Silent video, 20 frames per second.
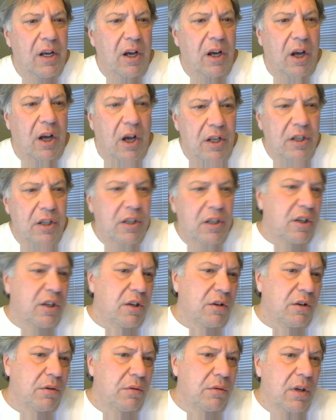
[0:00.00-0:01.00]

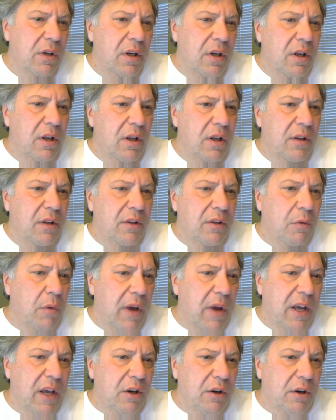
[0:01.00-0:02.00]
undo the
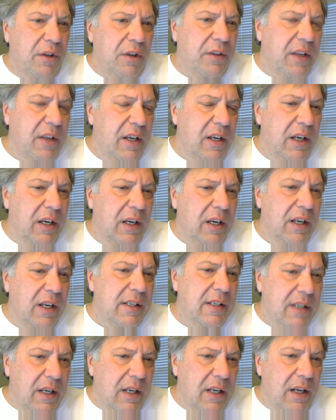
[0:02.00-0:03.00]
way you're thinking and
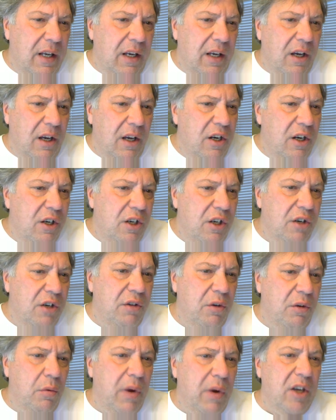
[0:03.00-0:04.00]
seeing, undo
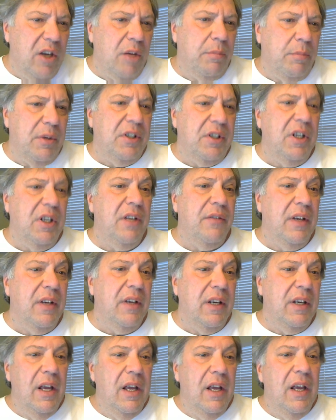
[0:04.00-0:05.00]
the way you're
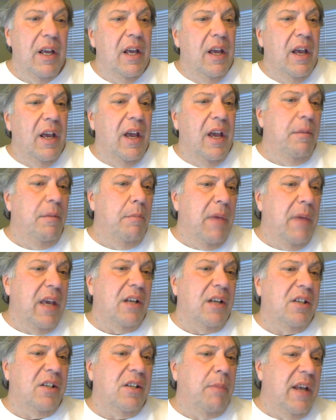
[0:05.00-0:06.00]
perceiving, and make
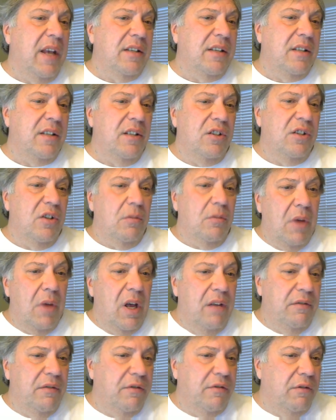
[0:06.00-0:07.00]
a space in your
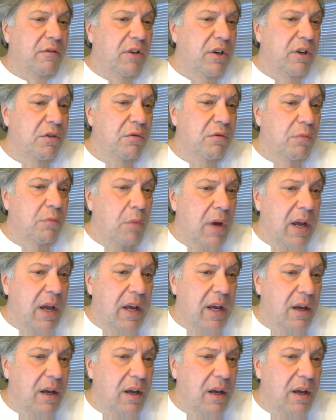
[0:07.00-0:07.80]
mind for a new way